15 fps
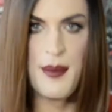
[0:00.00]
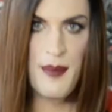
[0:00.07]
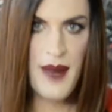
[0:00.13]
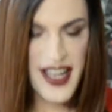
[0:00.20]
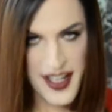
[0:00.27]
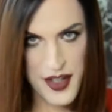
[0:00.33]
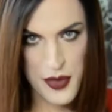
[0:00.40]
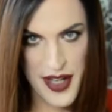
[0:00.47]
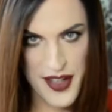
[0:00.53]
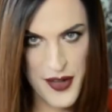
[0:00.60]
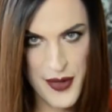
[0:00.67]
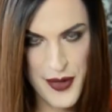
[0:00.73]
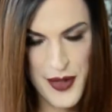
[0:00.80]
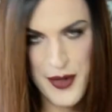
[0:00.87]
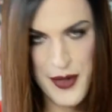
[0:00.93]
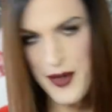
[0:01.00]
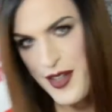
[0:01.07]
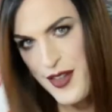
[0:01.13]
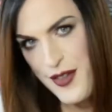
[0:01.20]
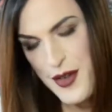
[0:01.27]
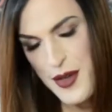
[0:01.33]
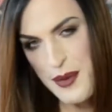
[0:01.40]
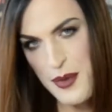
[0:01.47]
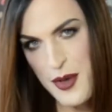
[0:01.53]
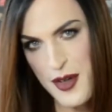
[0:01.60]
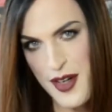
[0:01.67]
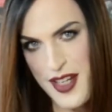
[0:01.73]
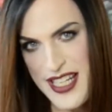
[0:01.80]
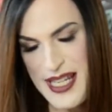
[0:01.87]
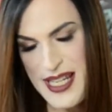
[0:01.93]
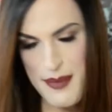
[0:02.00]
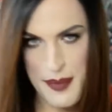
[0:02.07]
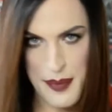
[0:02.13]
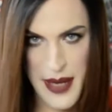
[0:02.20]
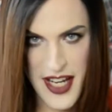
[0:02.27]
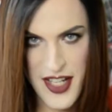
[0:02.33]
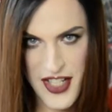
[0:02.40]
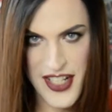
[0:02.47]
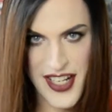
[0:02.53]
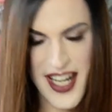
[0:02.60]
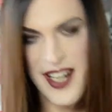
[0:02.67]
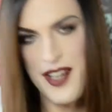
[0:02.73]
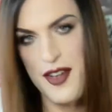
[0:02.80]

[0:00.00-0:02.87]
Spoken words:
My advice for you, if you are more the impatient kind